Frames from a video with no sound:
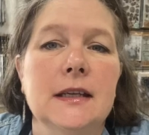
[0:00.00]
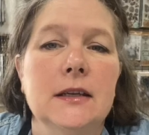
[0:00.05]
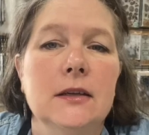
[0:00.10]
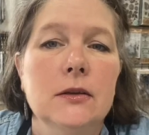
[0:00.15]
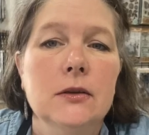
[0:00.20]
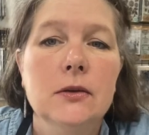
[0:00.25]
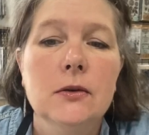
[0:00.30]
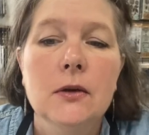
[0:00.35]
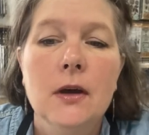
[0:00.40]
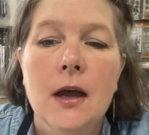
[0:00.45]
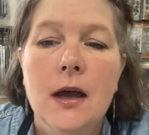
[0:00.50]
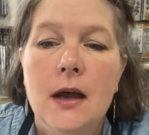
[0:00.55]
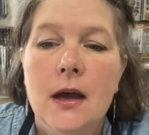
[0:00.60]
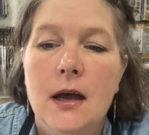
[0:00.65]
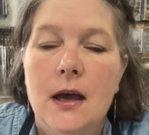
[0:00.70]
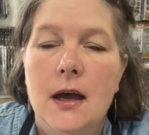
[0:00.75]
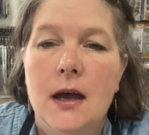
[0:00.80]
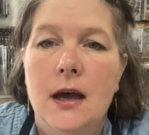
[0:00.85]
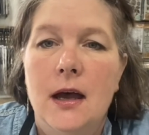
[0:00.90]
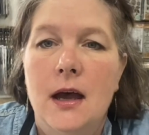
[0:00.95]
you.
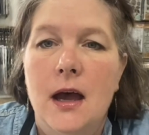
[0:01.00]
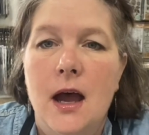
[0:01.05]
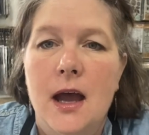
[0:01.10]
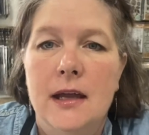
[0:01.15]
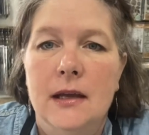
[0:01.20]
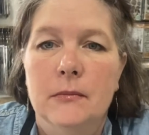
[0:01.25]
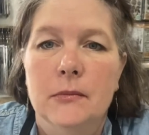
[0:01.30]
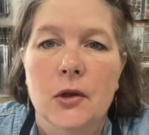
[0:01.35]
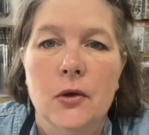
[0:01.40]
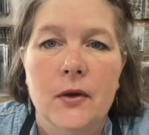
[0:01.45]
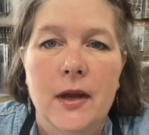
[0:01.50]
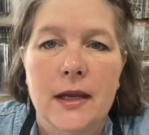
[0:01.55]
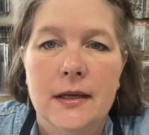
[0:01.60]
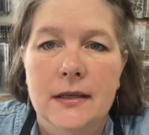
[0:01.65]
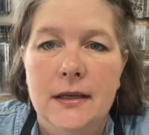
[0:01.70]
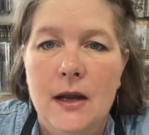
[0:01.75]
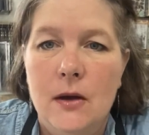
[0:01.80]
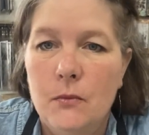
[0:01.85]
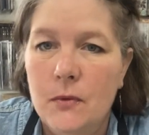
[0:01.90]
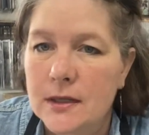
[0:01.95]
Uh, I am
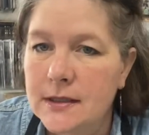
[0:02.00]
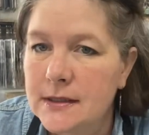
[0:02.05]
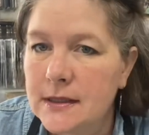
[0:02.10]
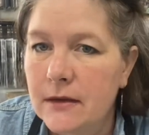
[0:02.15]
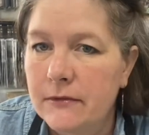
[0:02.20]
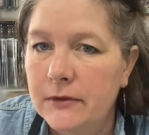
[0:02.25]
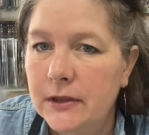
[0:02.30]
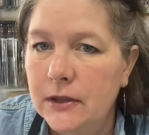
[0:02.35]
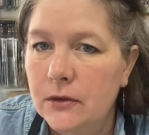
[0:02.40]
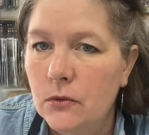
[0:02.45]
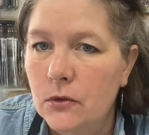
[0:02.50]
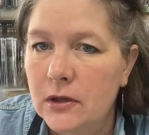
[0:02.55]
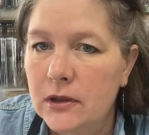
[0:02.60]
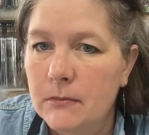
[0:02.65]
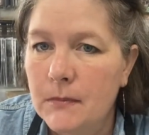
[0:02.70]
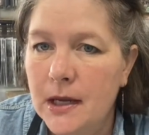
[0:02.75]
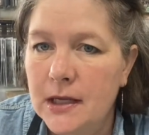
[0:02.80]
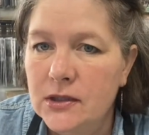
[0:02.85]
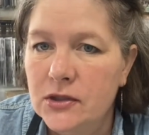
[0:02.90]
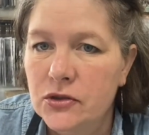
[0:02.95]
located at 170 North
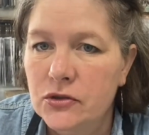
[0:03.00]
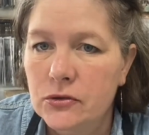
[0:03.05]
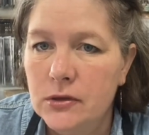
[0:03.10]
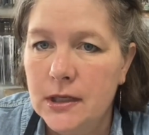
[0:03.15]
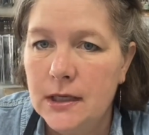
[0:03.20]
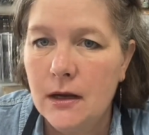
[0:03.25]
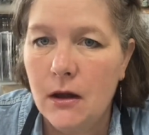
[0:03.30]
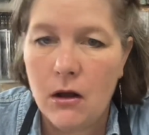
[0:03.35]
Main Street.